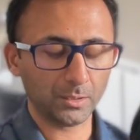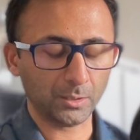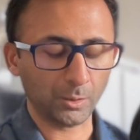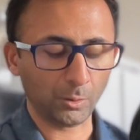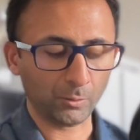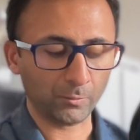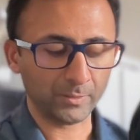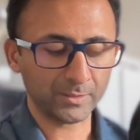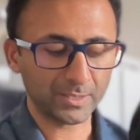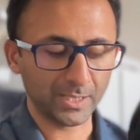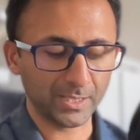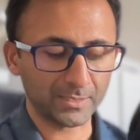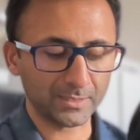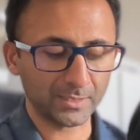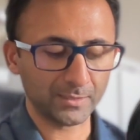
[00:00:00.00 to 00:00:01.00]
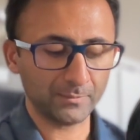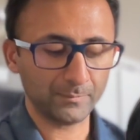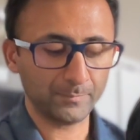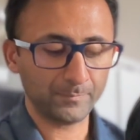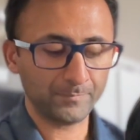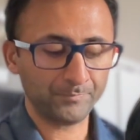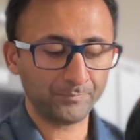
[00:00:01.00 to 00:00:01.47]
orientated.
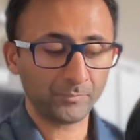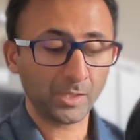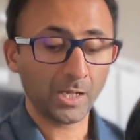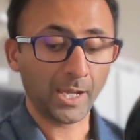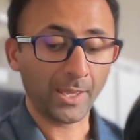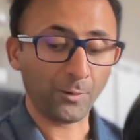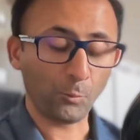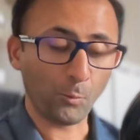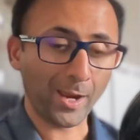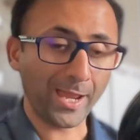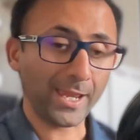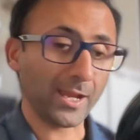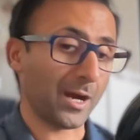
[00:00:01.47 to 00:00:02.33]
And the way